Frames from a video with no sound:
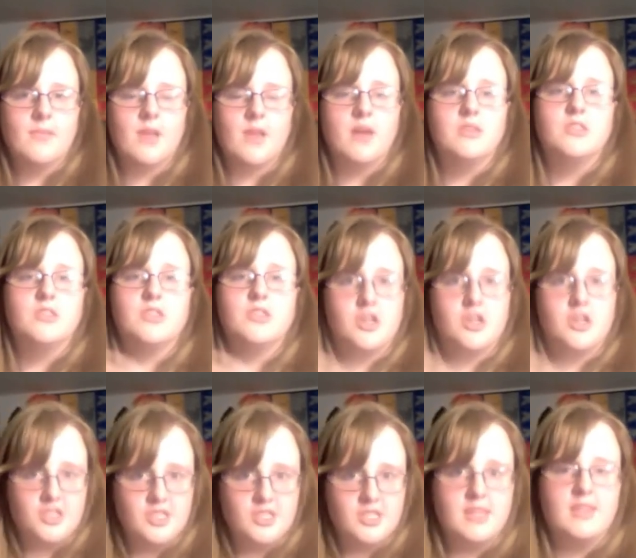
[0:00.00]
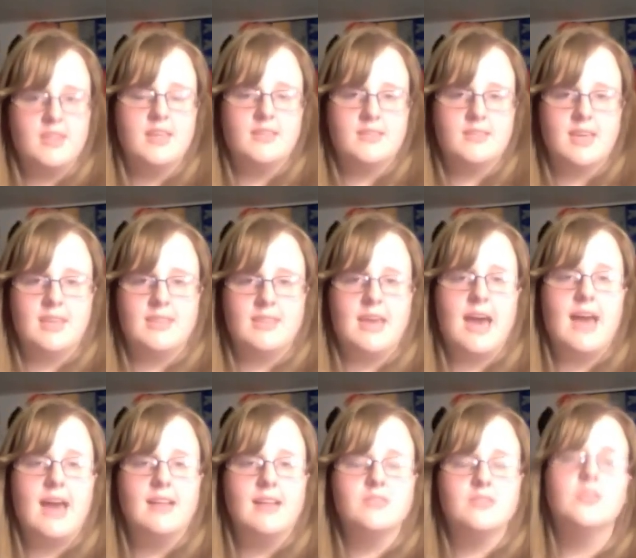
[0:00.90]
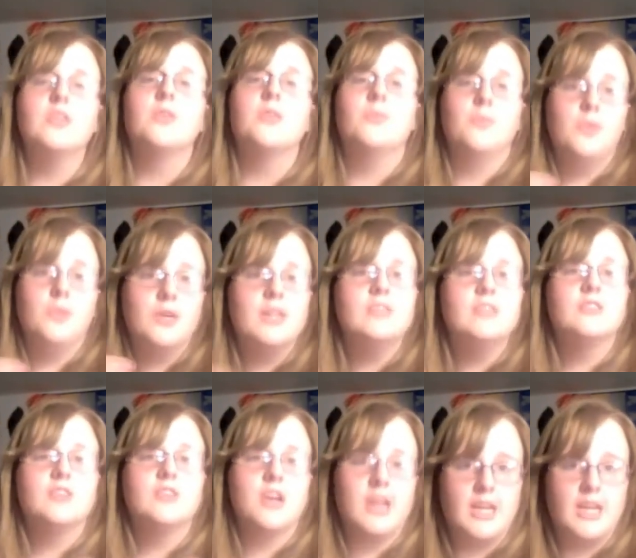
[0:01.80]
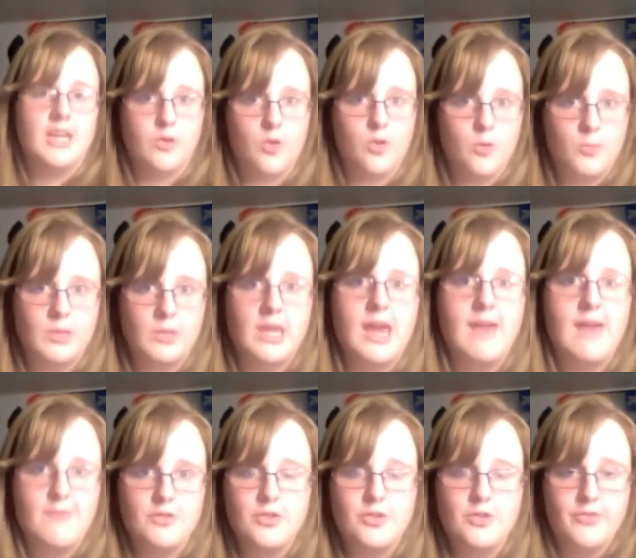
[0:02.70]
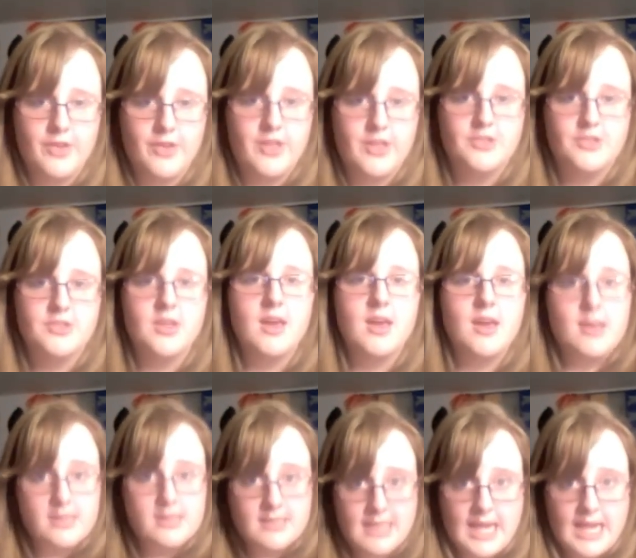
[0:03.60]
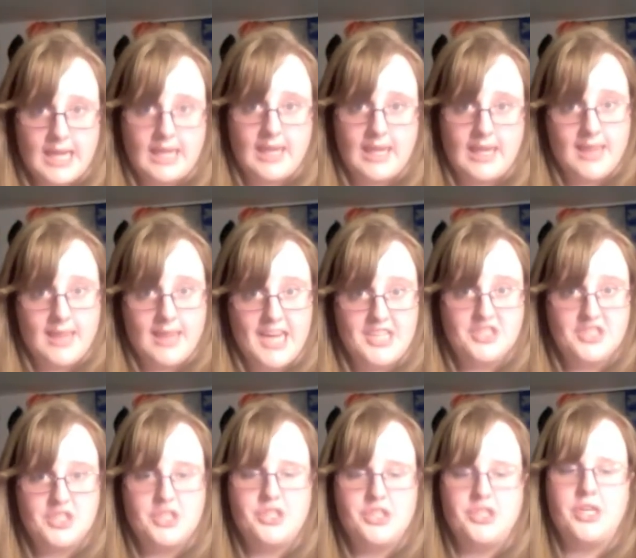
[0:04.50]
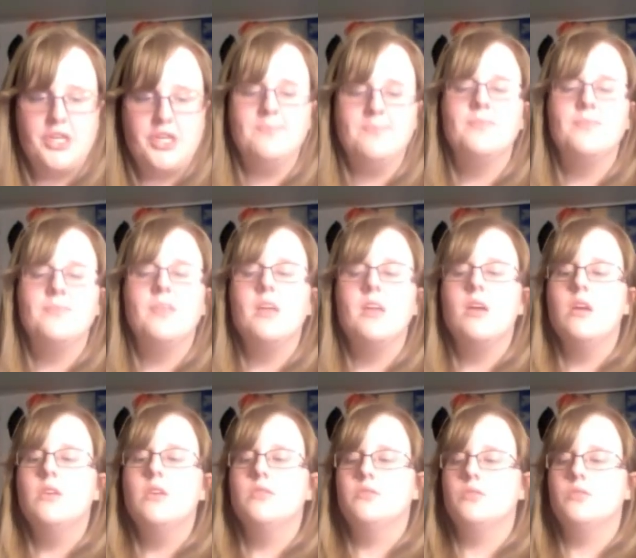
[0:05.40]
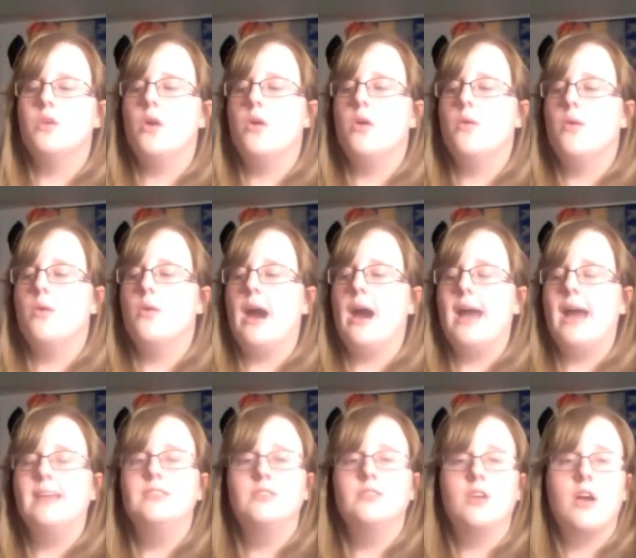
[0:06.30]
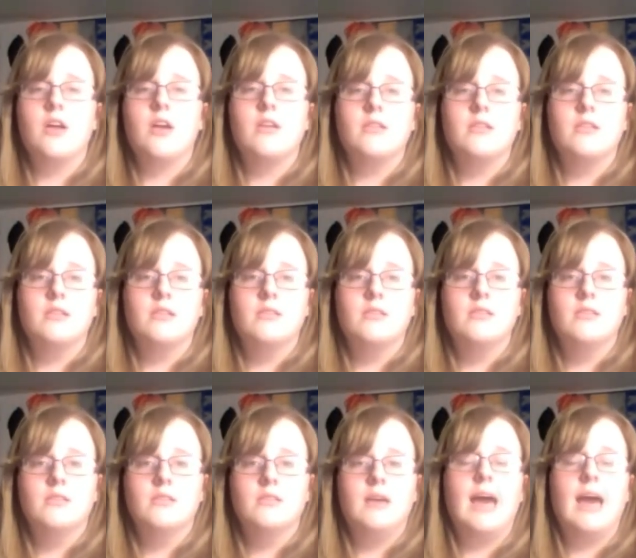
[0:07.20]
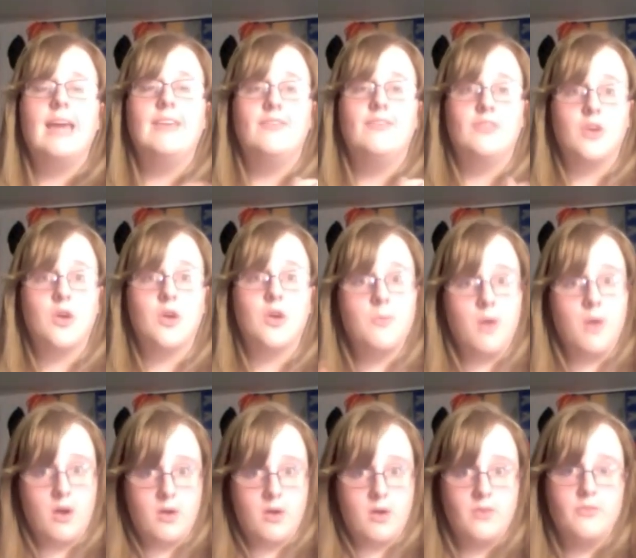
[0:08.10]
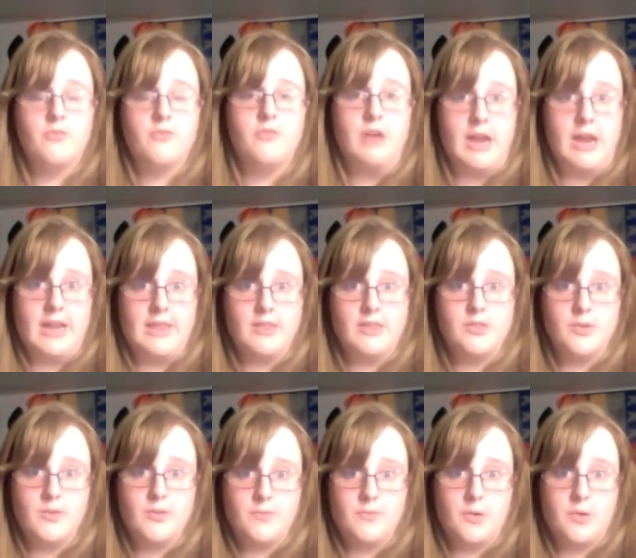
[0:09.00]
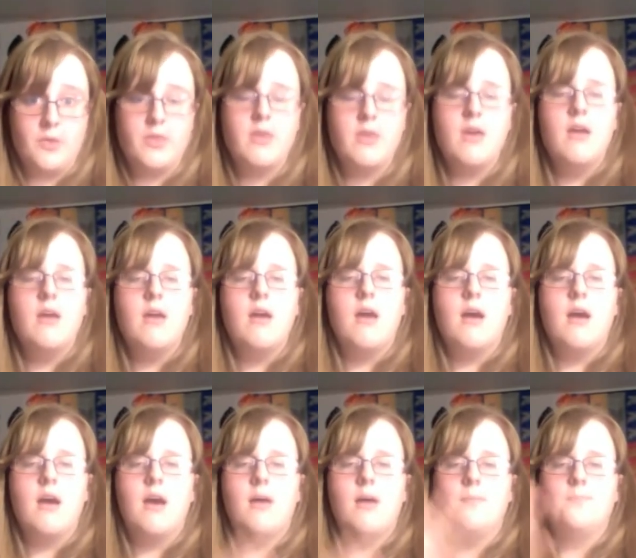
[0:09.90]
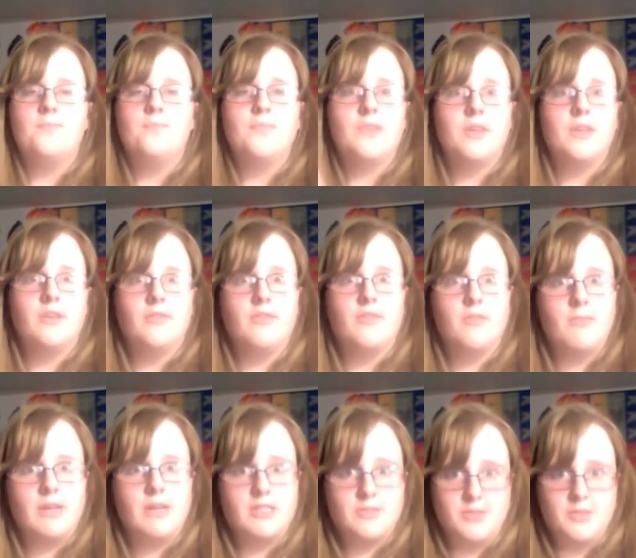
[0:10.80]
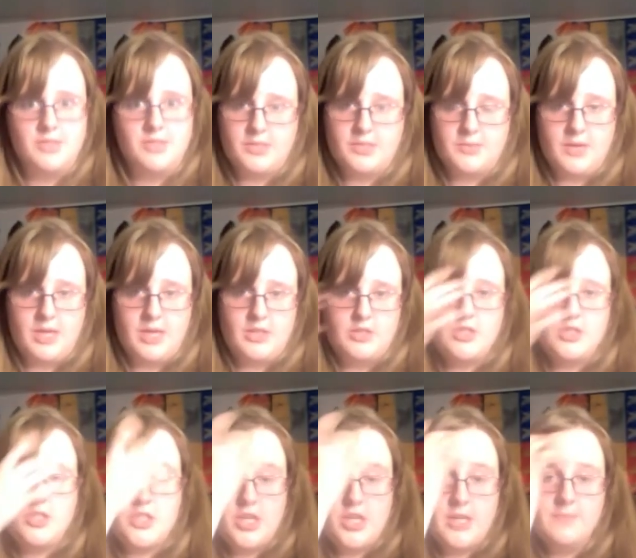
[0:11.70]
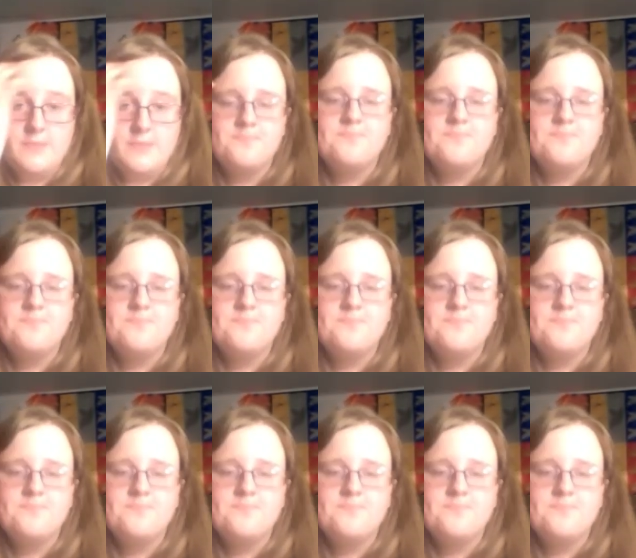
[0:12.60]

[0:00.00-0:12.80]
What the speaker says: starches and things like that, so you can start eating normally after you finish taking the HCG. So I go tomorrow, Friday the 24th, to fill my syringes with HCG,